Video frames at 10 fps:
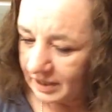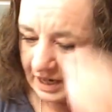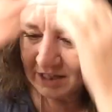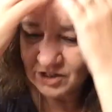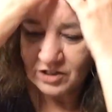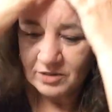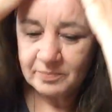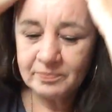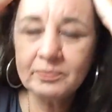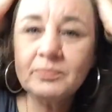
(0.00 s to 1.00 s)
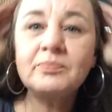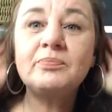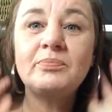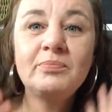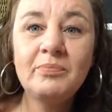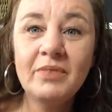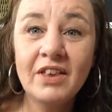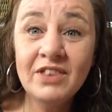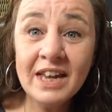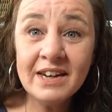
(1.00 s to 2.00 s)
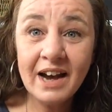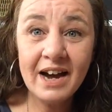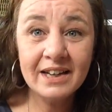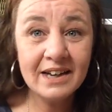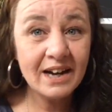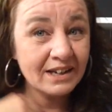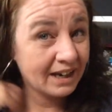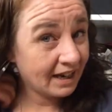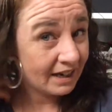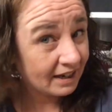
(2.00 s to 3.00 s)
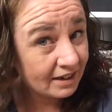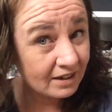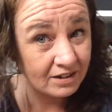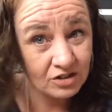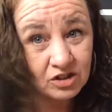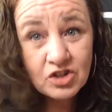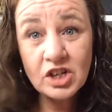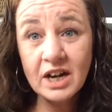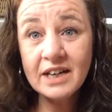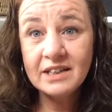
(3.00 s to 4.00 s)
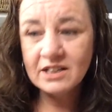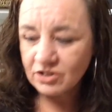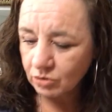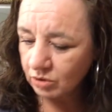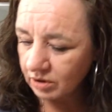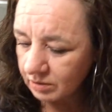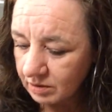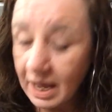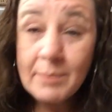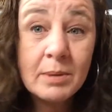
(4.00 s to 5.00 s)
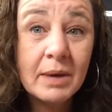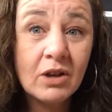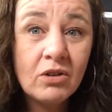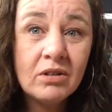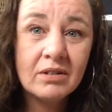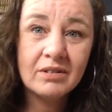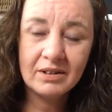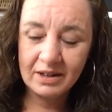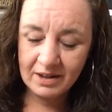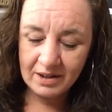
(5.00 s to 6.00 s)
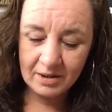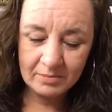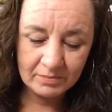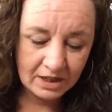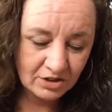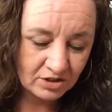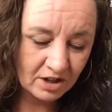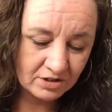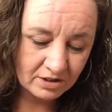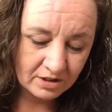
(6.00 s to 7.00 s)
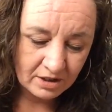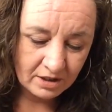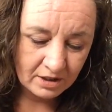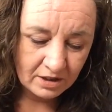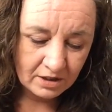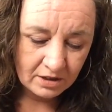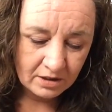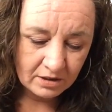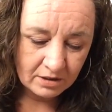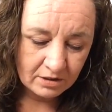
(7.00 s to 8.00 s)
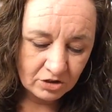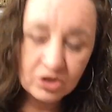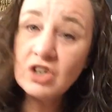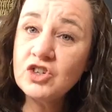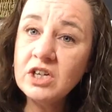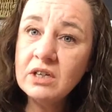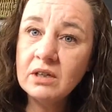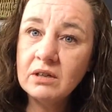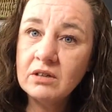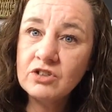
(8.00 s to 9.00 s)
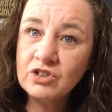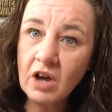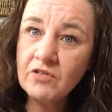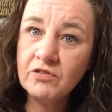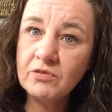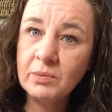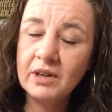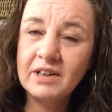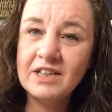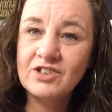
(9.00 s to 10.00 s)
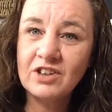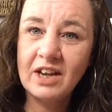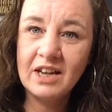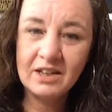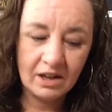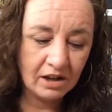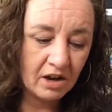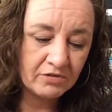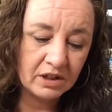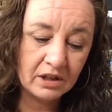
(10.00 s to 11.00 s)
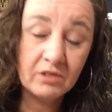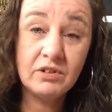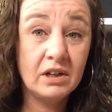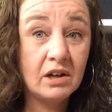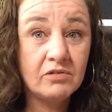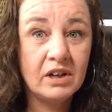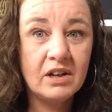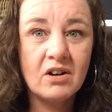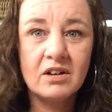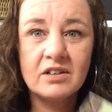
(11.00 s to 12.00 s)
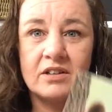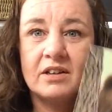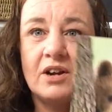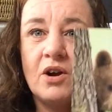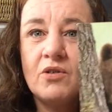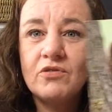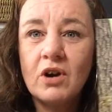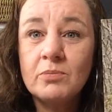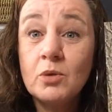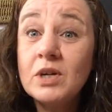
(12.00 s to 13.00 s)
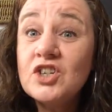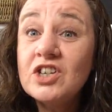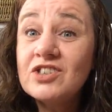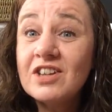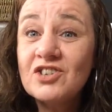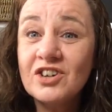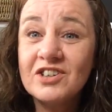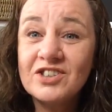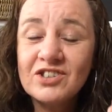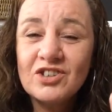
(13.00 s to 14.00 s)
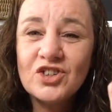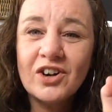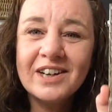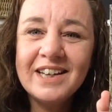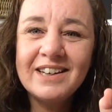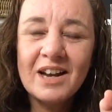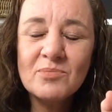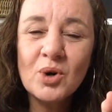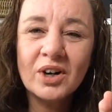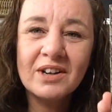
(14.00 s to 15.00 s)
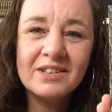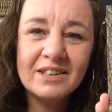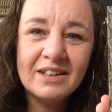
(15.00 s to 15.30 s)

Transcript: nice. Then I got a Stitchy Kindness or Happy Mail. It's not stitchy stuff, but it's a lovely, lovely, lovely card from the Witchy Stitchers, Charlene and Morgan.